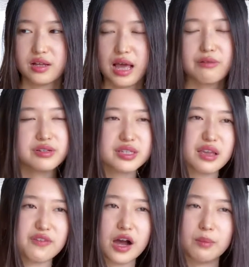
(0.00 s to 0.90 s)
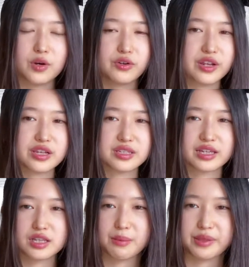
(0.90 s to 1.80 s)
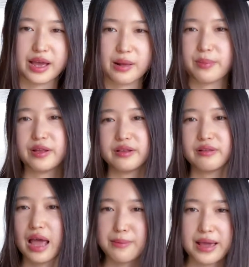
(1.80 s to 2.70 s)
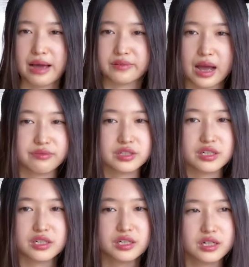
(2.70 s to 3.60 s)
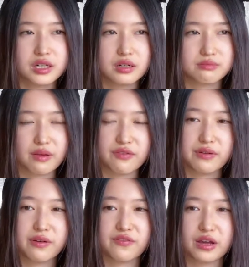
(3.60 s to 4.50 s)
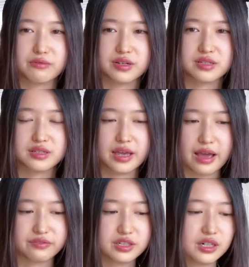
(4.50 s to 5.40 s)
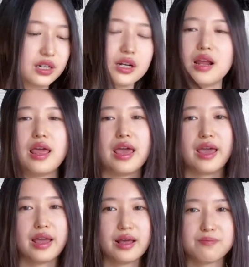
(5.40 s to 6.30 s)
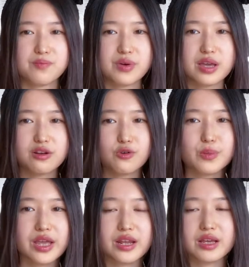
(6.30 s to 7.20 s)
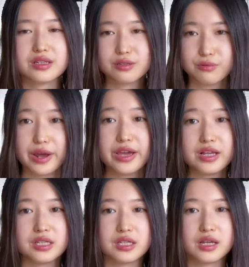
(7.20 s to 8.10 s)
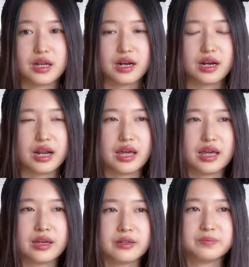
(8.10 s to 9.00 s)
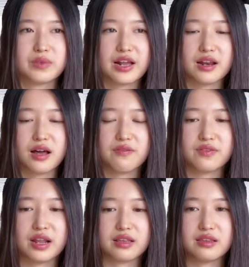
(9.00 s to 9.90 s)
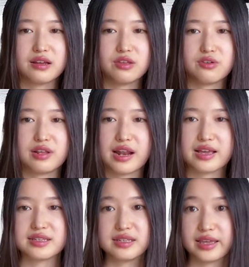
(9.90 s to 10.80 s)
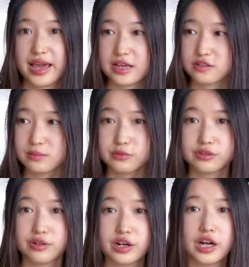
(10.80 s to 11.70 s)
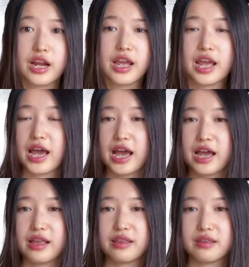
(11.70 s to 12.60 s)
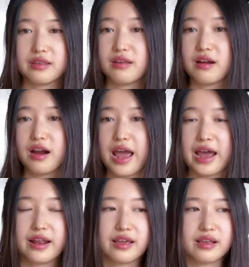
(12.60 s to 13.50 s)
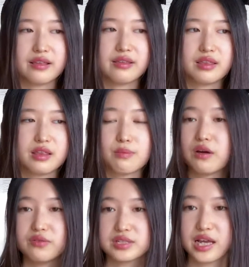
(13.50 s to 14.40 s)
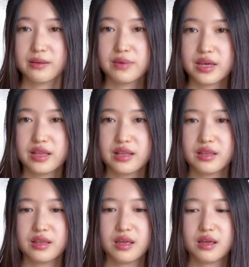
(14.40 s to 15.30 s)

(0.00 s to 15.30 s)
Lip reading: I will see if Harmonious can top that, but Happily Ever After, my favorite fireworks ever. But Illuminate is great. Like, I love, like, they're utilizing the castle more, and they're adding Marvel segment,